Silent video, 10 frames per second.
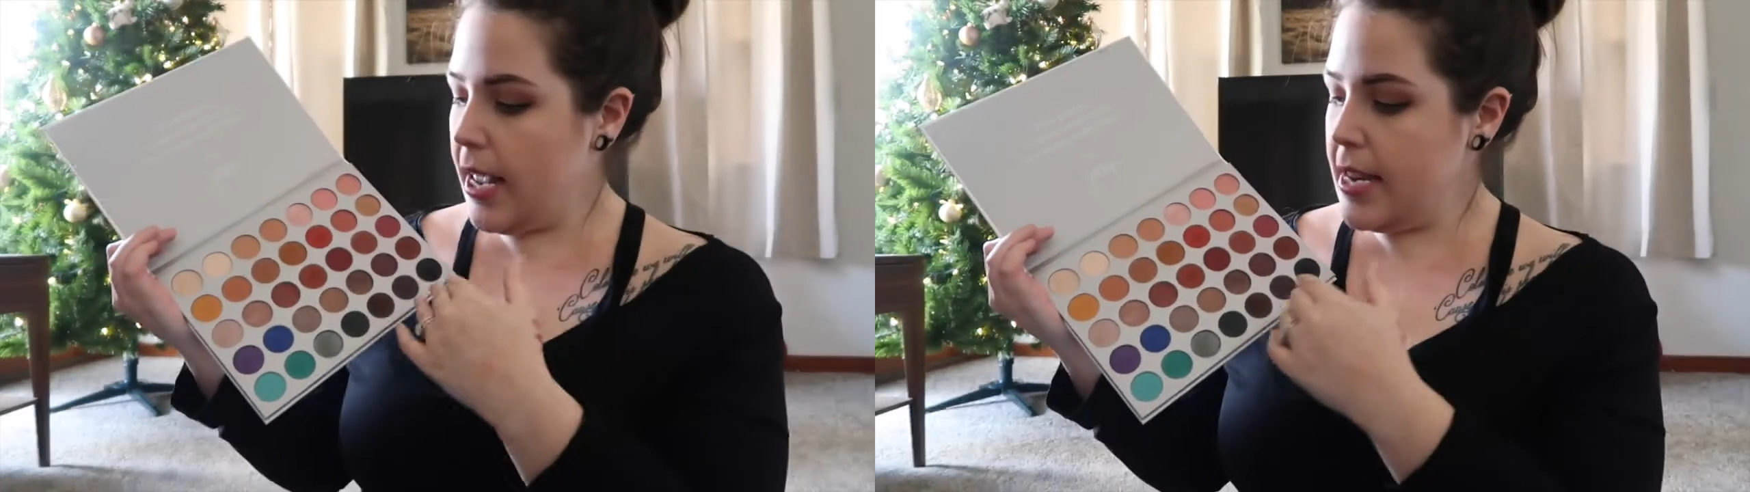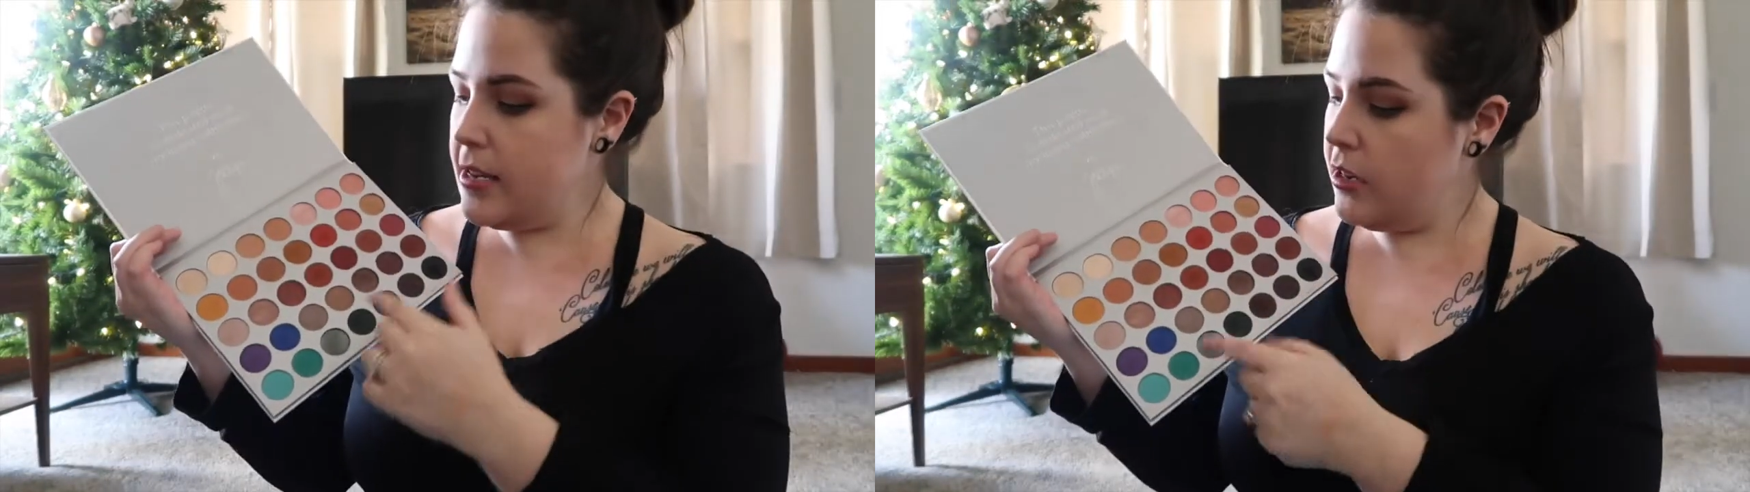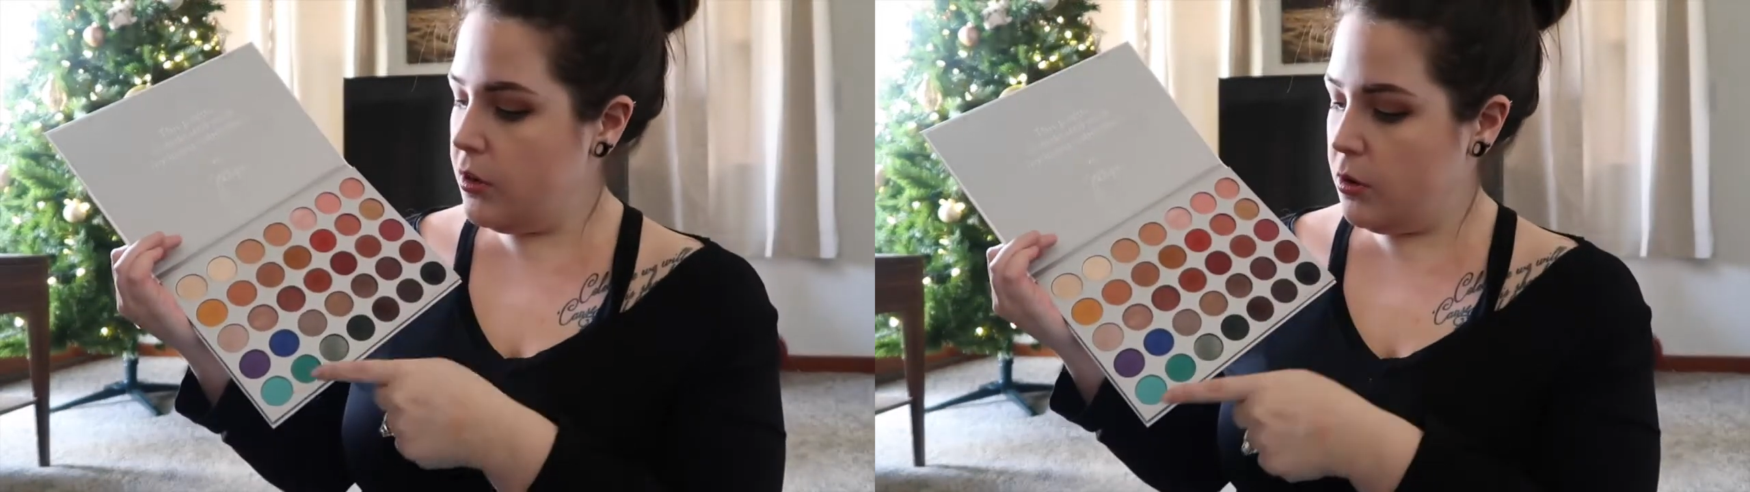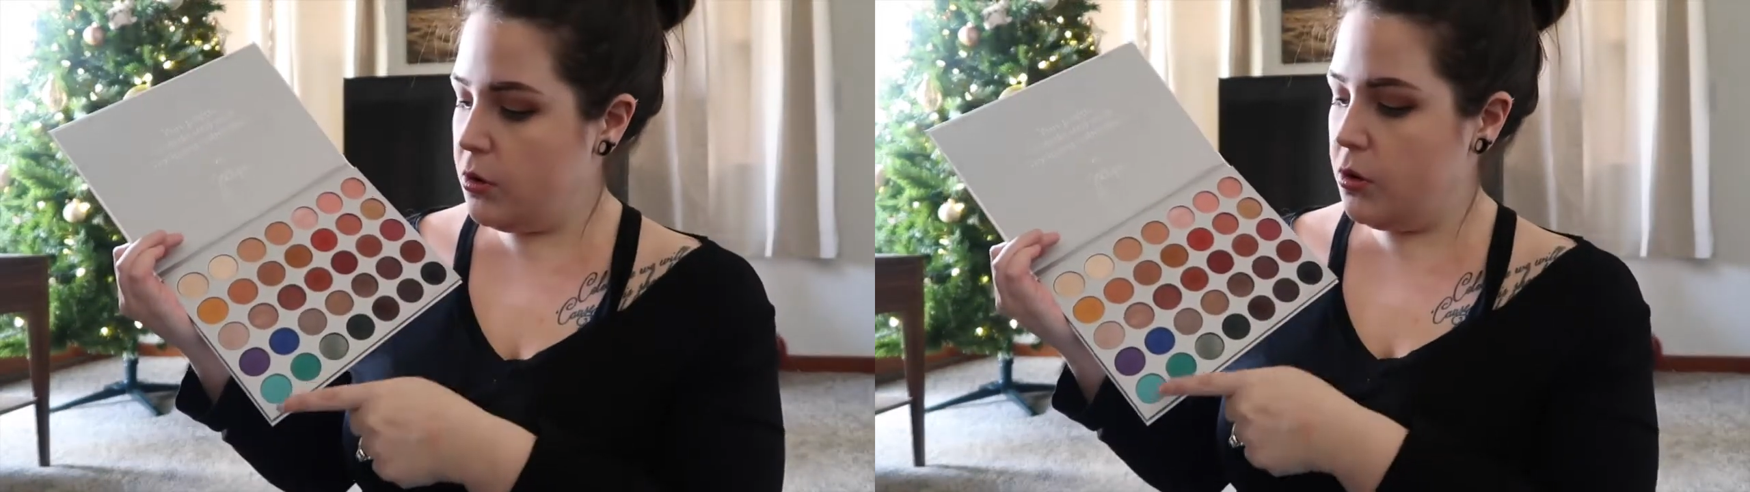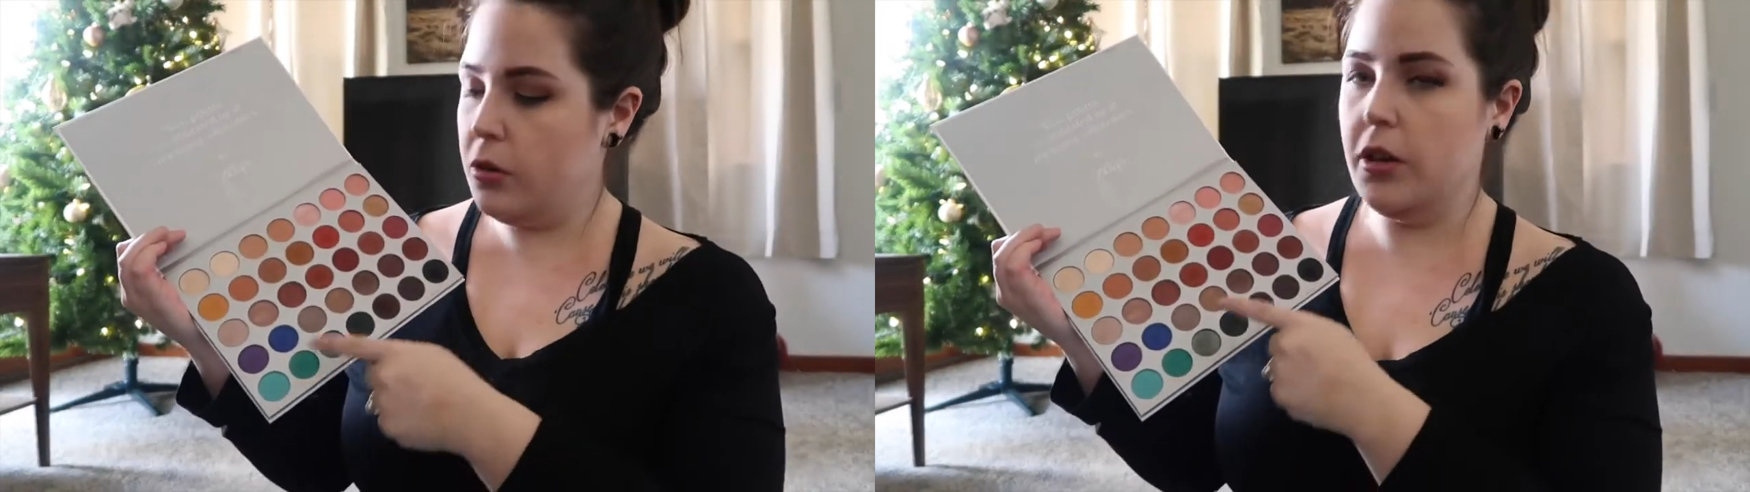
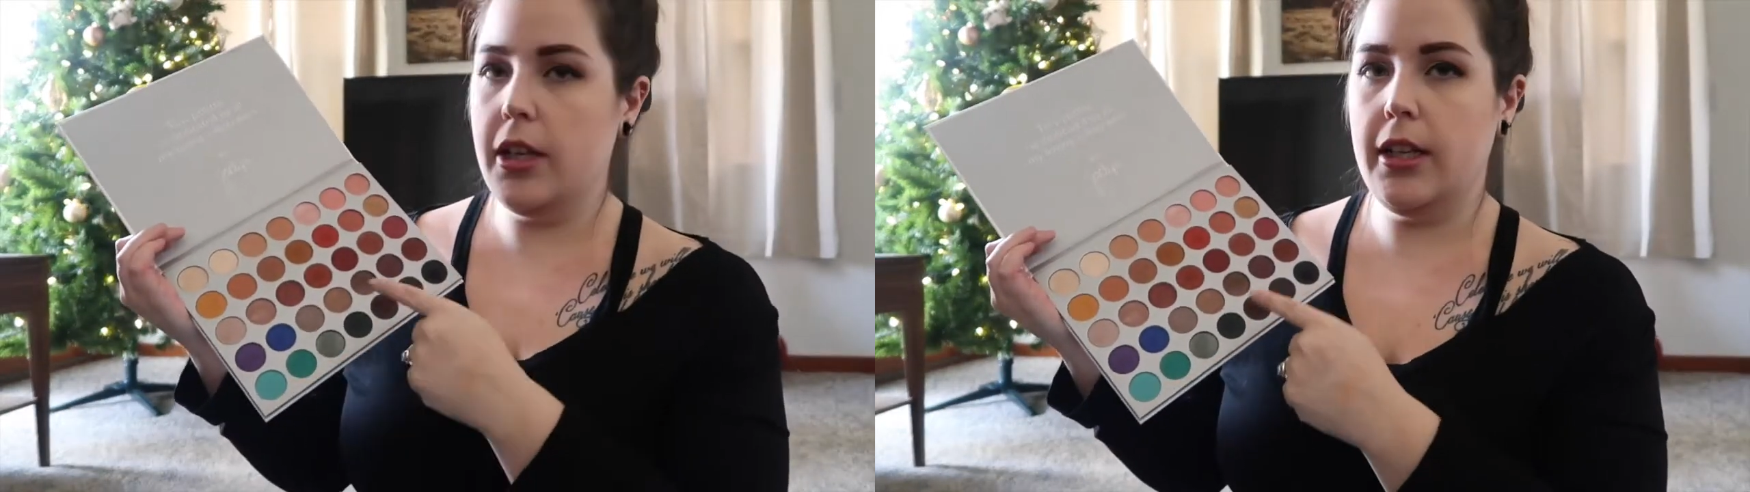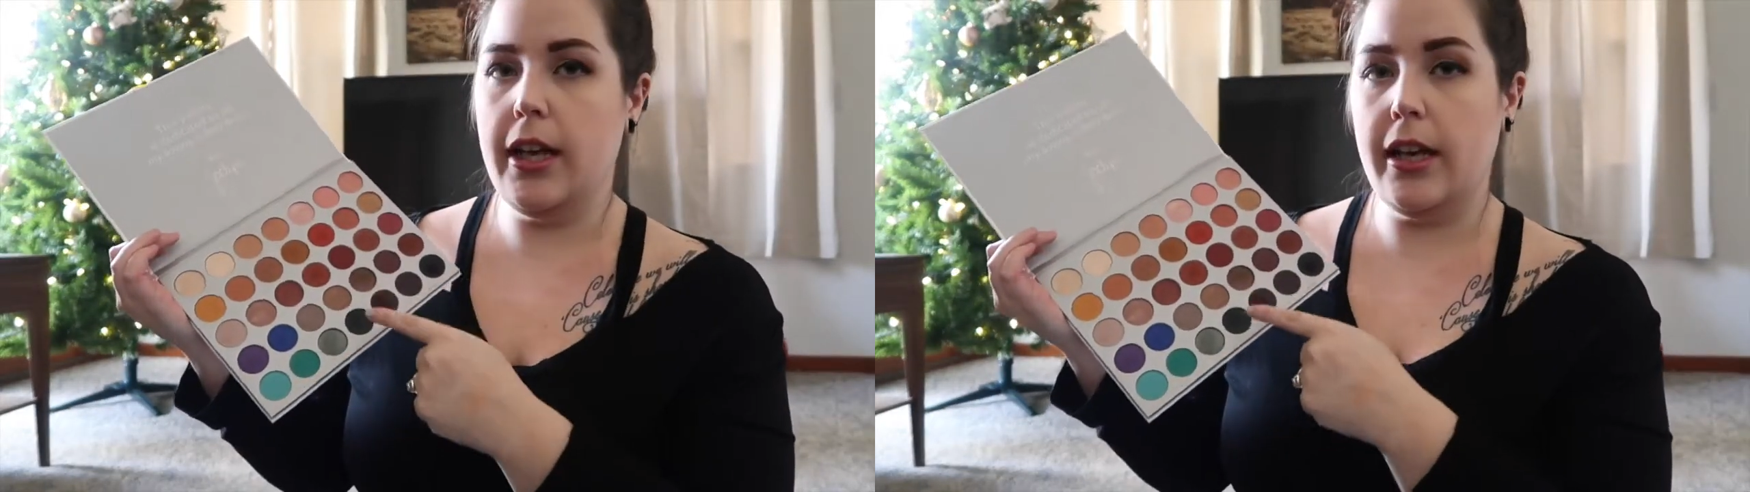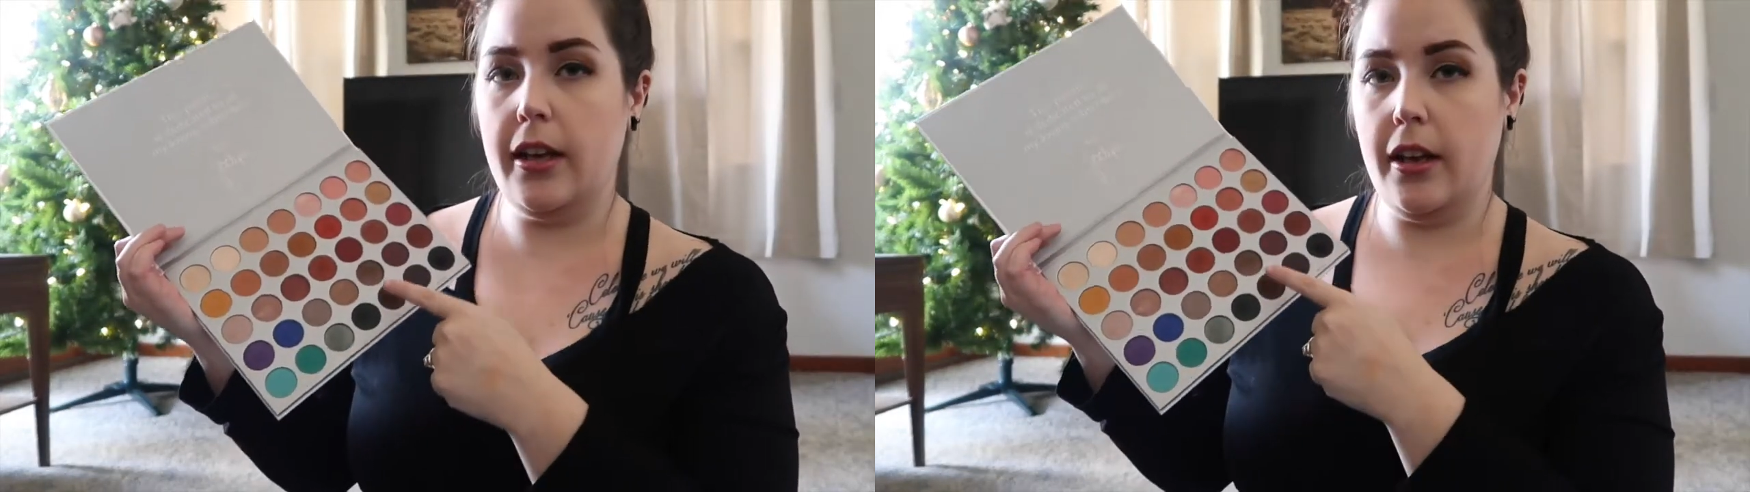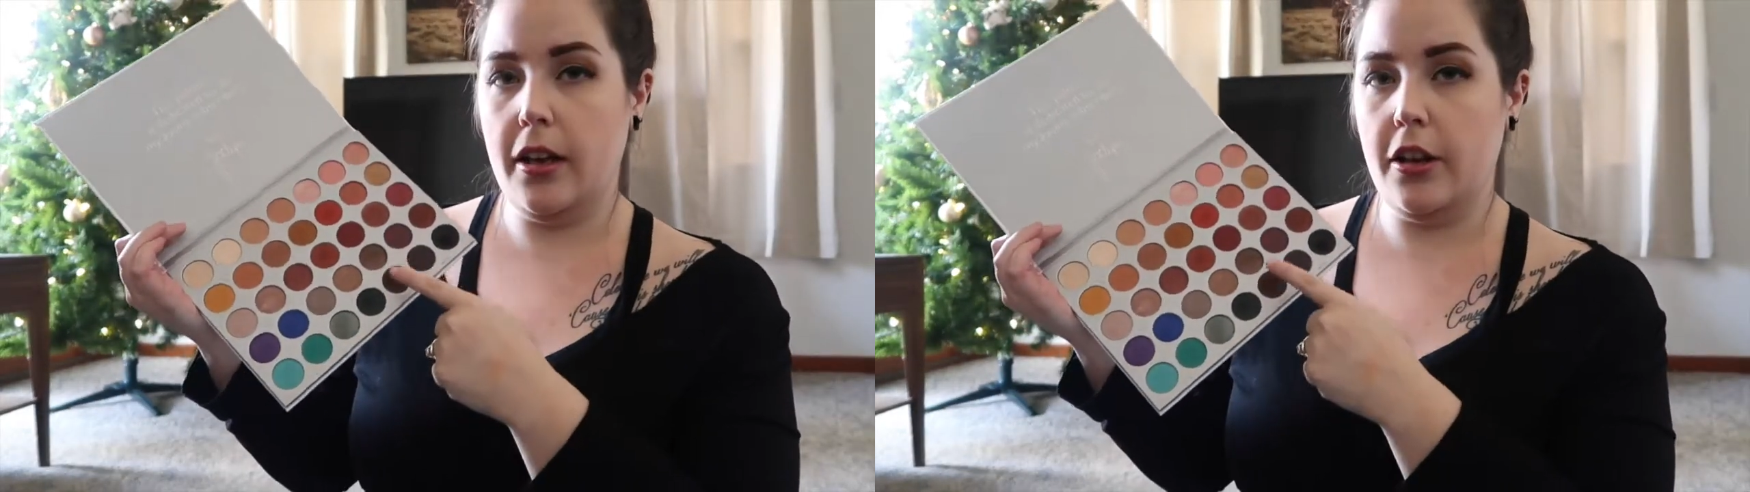into like